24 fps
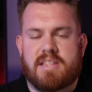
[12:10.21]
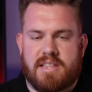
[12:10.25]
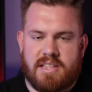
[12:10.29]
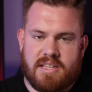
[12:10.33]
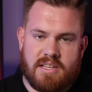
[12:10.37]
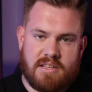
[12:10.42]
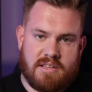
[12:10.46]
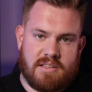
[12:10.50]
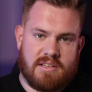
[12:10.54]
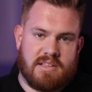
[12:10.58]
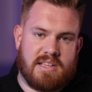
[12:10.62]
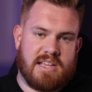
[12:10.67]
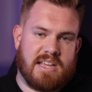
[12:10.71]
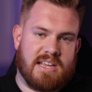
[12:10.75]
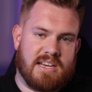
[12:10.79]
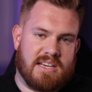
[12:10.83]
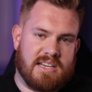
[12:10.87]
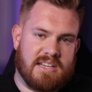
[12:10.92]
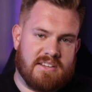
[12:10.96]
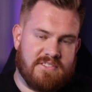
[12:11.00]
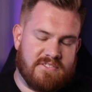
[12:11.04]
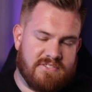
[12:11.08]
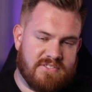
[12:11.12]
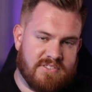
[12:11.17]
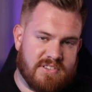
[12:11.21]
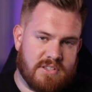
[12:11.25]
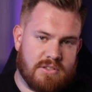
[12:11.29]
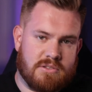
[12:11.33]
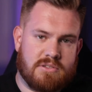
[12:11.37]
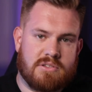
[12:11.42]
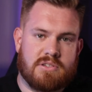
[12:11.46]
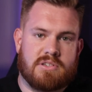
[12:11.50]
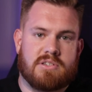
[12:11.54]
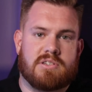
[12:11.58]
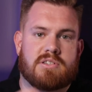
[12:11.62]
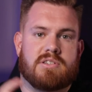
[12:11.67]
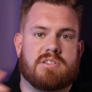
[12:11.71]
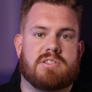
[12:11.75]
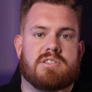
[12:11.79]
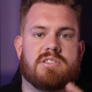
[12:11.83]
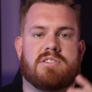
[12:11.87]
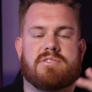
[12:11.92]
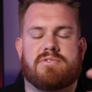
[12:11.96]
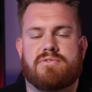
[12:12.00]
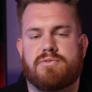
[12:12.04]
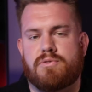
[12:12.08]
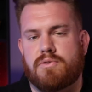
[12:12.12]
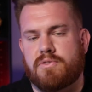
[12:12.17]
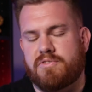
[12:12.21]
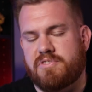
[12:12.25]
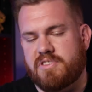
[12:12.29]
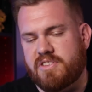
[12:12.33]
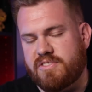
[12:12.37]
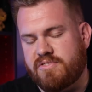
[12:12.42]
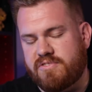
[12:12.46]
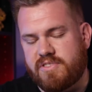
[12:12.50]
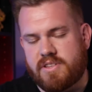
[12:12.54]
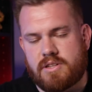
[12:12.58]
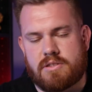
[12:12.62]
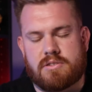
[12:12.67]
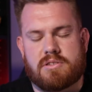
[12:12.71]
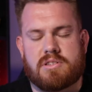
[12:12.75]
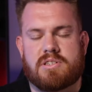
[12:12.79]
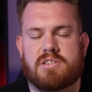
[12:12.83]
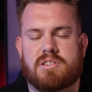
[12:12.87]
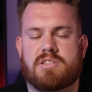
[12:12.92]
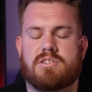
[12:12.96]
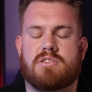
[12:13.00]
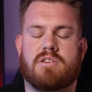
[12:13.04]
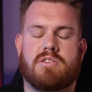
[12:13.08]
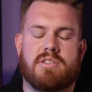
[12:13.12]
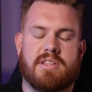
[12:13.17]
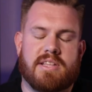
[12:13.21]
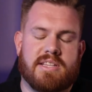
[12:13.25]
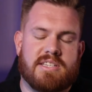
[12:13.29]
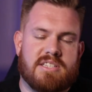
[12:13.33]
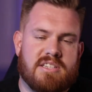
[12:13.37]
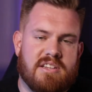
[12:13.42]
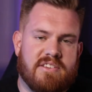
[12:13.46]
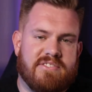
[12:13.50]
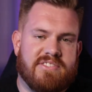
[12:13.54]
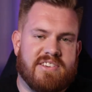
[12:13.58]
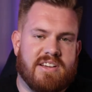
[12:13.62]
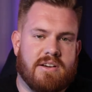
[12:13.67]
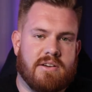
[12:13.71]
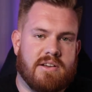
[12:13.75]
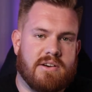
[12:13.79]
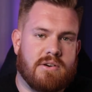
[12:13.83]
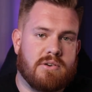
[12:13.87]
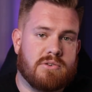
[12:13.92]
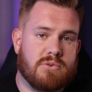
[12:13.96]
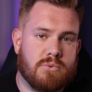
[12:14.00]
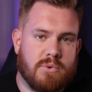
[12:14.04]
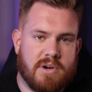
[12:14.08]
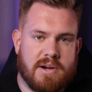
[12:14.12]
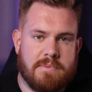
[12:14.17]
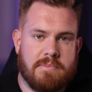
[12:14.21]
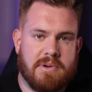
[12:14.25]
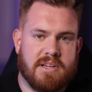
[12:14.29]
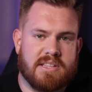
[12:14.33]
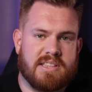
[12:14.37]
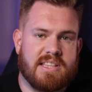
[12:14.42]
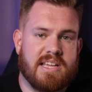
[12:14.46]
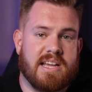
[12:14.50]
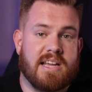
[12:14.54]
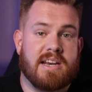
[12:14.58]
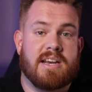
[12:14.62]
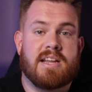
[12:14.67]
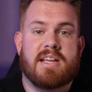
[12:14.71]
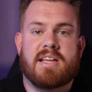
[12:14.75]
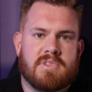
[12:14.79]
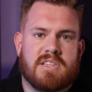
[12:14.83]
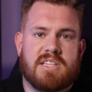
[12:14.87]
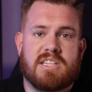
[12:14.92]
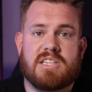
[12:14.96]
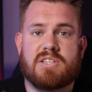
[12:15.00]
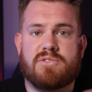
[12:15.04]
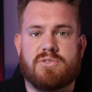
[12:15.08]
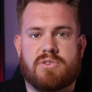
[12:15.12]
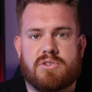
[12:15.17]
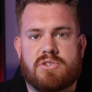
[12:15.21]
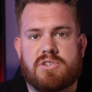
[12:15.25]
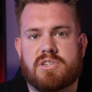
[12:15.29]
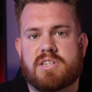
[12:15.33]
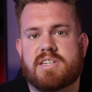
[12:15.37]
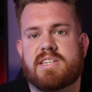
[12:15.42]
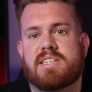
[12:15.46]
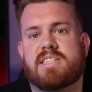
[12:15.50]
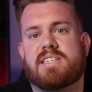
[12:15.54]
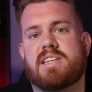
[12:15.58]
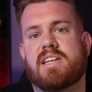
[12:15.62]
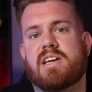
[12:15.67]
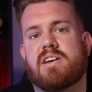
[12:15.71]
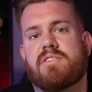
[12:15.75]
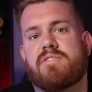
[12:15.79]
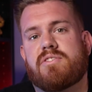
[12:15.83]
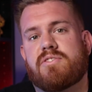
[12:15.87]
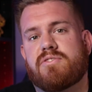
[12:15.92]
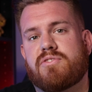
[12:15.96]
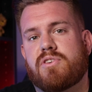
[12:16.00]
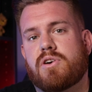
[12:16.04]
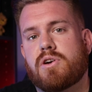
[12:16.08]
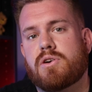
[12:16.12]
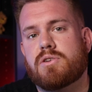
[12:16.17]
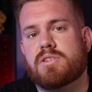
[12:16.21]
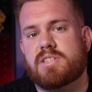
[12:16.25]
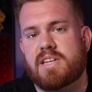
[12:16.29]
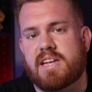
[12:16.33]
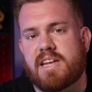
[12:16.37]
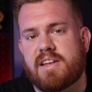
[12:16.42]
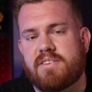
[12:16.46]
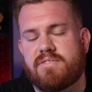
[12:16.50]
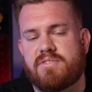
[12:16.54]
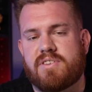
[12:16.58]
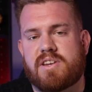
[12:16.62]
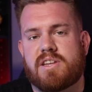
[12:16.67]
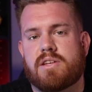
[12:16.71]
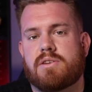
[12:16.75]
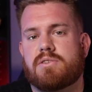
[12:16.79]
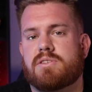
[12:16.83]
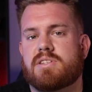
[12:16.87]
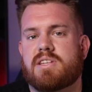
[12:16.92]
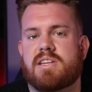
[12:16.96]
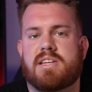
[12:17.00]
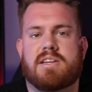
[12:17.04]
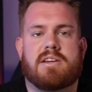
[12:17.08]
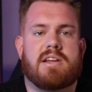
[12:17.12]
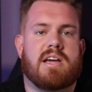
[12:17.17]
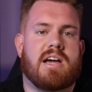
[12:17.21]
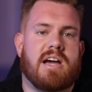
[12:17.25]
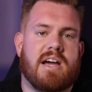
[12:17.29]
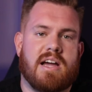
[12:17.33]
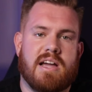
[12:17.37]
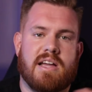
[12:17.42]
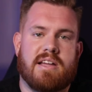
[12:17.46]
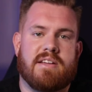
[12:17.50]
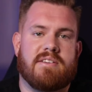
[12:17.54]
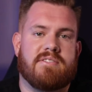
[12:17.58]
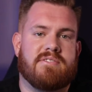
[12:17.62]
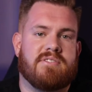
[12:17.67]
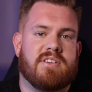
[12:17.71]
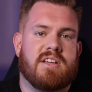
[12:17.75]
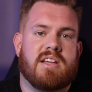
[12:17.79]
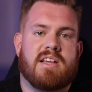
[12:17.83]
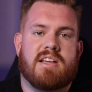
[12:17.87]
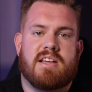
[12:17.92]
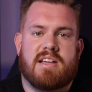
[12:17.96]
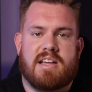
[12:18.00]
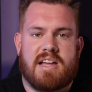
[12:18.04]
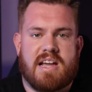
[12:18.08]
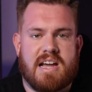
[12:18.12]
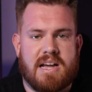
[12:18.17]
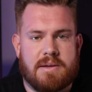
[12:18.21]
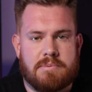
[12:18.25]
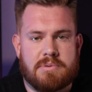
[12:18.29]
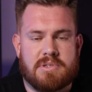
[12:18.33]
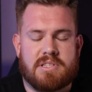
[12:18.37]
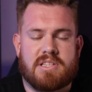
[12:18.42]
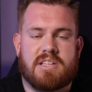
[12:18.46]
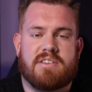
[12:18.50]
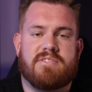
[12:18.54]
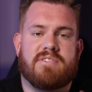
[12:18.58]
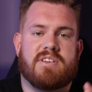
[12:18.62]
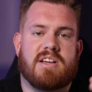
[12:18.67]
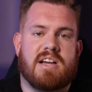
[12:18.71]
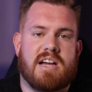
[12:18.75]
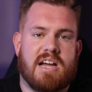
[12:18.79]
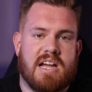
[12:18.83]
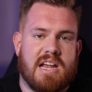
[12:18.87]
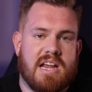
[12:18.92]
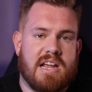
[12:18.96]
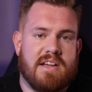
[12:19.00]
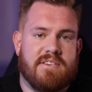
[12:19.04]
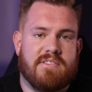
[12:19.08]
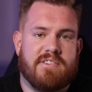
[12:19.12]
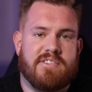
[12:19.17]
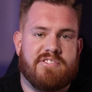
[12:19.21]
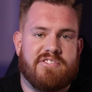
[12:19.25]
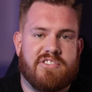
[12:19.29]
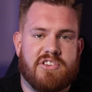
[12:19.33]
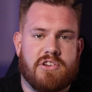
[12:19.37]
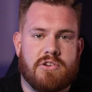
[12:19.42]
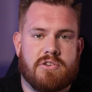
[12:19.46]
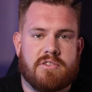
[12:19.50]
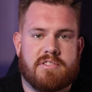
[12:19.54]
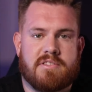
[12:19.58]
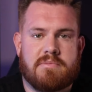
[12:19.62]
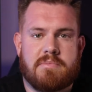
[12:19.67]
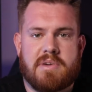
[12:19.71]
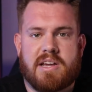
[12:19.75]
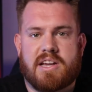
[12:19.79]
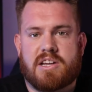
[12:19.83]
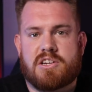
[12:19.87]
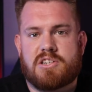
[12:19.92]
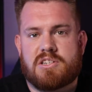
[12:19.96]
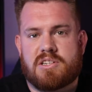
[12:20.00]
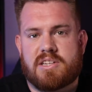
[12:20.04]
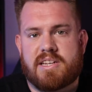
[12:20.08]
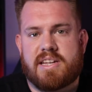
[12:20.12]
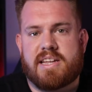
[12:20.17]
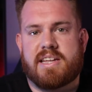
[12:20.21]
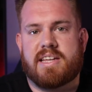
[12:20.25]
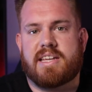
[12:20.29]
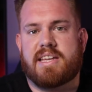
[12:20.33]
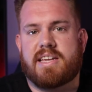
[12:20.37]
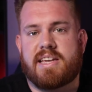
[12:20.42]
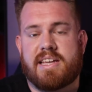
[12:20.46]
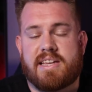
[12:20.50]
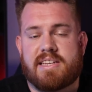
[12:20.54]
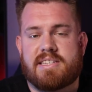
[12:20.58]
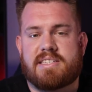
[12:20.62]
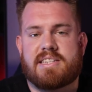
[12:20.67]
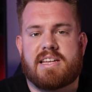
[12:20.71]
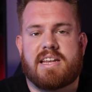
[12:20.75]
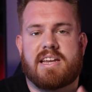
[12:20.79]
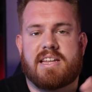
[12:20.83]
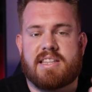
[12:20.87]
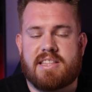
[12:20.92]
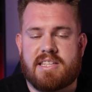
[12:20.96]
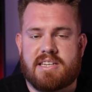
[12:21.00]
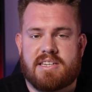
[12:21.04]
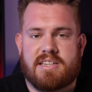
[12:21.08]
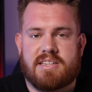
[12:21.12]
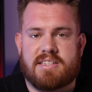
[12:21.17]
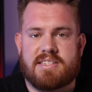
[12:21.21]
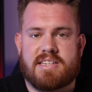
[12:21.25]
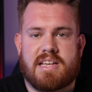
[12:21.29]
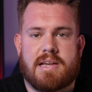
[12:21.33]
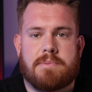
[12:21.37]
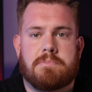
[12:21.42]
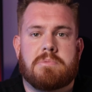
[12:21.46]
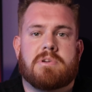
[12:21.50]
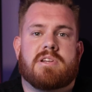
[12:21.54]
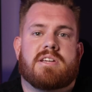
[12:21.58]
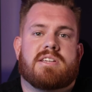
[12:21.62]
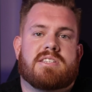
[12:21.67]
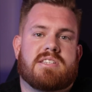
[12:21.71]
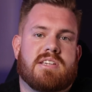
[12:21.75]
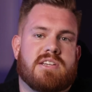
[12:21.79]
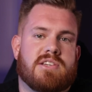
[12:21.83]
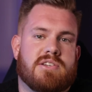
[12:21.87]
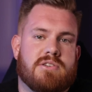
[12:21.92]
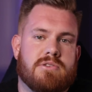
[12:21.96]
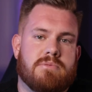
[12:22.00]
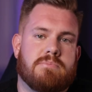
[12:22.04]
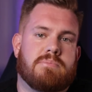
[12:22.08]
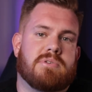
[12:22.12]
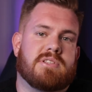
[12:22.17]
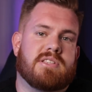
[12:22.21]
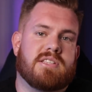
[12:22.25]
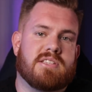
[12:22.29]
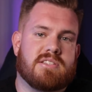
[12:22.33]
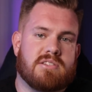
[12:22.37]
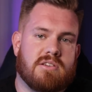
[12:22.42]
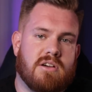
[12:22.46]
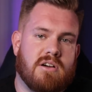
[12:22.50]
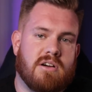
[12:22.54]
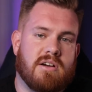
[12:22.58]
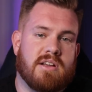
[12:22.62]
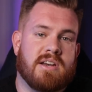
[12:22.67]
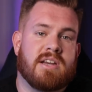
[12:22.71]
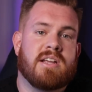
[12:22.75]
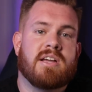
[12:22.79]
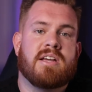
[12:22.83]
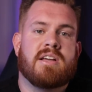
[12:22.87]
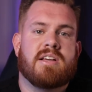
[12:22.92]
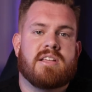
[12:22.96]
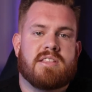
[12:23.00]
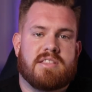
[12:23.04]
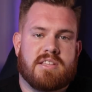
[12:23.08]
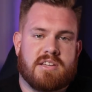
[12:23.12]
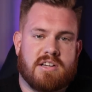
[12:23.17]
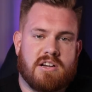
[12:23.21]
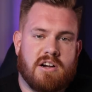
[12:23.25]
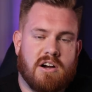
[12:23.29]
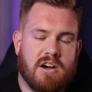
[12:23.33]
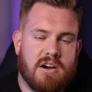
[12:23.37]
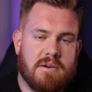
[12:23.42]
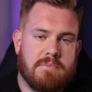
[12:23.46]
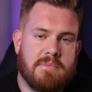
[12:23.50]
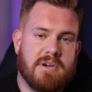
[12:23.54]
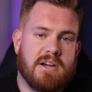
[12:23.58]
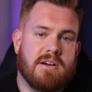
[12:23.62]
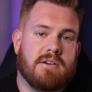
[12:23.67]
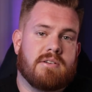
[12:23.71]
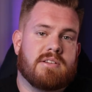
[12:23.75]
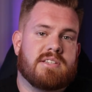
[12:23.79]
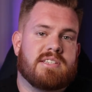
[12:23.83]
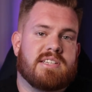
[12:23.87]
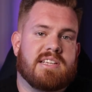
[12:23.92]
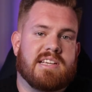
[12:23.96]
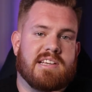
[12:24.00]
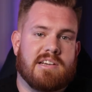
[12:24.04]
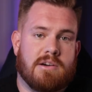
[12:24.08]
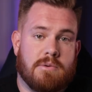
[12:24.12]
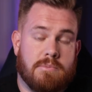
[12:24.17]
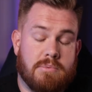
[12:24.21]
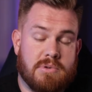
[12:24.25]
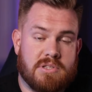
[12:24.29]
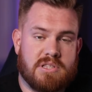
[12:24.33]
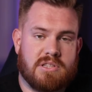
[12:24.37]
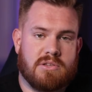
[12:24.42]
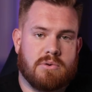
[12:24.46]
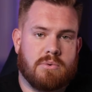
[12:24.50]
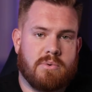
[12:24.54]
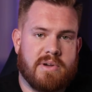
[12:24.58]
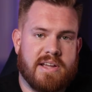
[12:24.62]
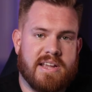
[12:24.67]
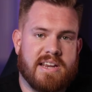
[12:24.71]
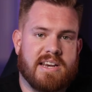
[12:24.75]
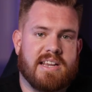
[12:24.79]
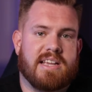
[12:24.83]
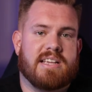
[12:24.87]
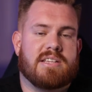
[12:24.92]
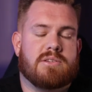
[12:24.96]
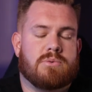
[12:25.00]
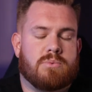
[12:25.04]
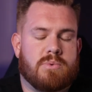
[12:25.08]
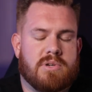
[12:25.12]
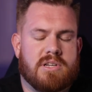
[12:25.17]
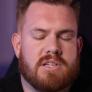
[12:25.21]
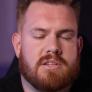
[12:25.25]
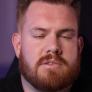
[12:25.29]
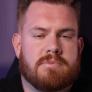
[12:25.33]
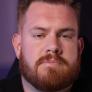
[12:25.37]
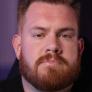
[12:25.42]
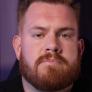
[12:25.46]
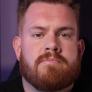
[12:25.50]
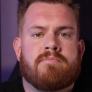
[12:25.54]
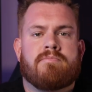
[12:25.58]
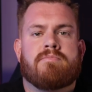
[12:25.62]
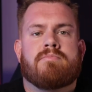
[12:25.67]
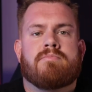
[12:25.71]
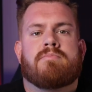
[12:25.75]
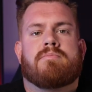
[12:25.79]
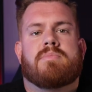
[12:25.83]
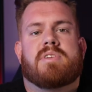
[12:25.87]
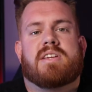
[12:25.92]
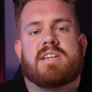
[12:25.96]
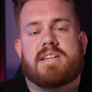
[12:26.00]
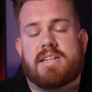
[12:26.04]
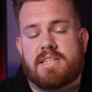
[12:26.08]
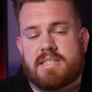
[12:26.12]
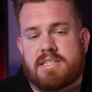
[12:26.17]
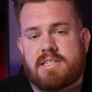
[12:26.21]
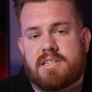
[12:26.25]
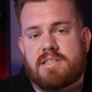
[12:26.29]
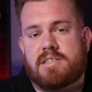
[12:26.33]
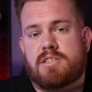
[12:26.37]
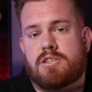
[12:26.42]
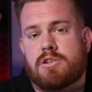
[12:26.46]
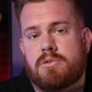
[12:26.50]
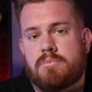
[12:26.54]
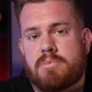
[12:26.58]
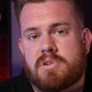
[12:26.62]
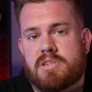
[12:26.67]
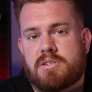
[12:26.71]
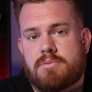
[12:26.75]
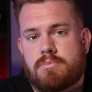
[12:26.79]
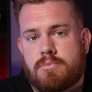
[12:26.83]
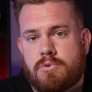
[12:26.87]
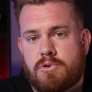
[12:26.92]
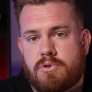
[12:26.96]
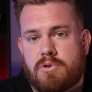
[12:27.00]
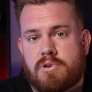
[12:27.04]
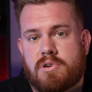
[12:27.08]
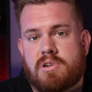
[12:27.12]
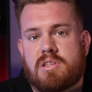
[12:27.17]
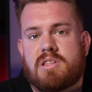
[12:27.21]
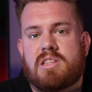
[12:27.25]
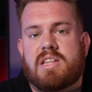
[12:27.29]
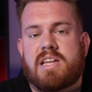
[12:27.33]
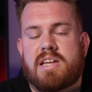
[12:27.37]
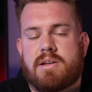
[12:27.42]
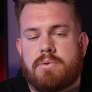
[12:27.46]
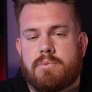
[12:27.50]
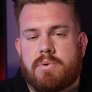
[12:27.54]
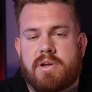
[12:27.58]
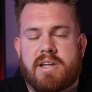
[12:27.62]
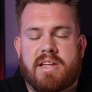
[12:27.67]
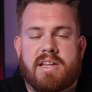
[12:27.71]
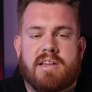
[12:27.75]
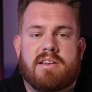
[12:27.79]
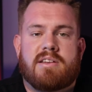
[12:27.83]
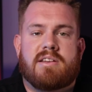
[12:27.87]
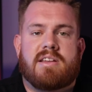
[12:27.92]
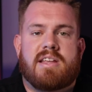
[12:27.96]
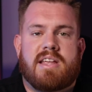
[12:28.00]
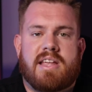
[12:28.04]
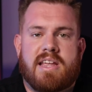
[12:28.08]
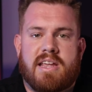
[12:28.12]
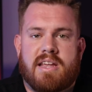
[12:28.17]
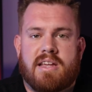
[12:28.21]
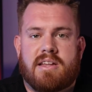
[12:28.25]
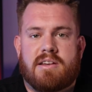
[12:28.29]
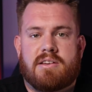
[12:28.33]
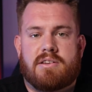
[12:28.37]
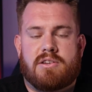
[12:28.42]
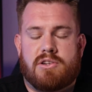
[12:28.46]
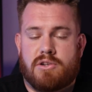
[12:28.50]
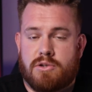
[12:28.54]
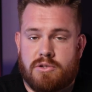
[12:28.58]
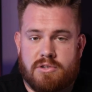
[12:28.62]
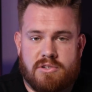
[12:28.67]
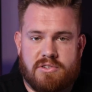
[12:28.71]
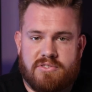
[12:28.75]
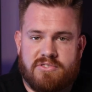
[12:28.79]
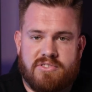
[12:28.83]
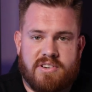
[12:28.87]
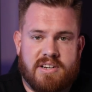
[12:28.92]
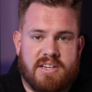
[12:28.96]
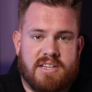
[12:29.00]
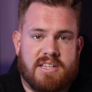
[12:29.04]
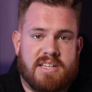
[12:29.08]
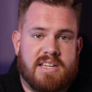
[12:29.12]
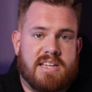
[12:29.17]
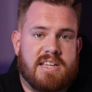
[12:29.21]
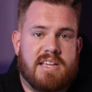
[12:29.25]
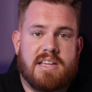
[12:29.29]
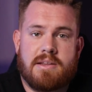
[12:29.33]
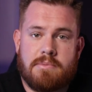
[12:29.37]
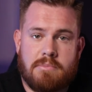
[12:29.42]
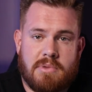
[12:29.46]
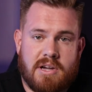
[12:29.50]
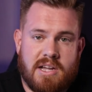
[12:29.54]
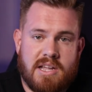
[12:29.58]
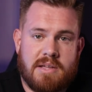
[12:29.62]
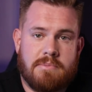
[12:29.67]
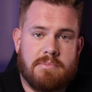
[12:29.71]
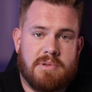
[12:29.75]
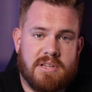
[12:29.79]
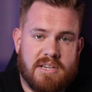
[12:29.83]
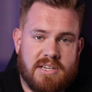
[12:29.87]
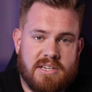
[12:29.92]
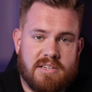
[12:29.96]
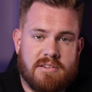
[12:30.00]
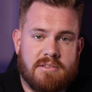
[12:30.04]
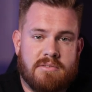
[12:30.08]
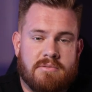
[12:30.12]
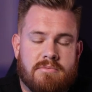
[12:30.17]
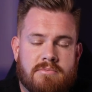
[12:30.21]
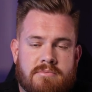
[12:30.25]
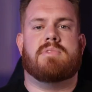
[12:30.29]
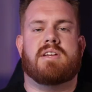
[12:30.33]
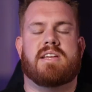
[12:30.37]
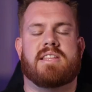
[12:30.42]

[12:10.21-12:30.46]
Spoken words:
the ND filters, the 4/5 filters, all that stuff out. I don't have to worry about that. This filter can stay on for photos and videos, and I've absolutely loved it. I have a few of them actually in case anything does happen, because I do put this on the car mount to help with the weight as well, because it is so much more lightweight and user-friendly in my opinion.